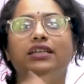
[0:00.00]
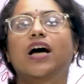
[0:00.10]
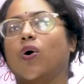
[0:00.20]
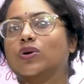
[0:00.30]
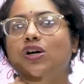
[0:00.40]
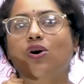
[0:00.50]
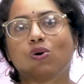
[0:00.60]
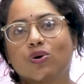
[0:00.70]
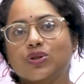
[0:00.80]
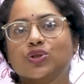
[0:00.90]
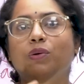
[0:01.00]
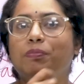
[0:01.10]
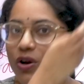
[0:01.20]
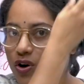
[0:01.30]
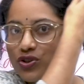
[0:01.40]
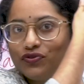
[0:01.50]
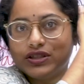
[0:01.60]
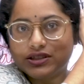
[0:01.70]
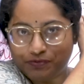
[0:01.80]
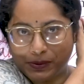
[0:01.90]
doubter also, because of
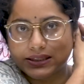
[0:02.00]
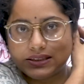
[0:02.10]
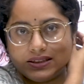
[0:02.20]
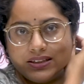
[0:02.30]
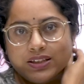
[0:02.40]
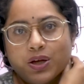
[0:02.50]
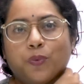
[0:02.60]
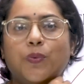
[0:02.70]
his presence,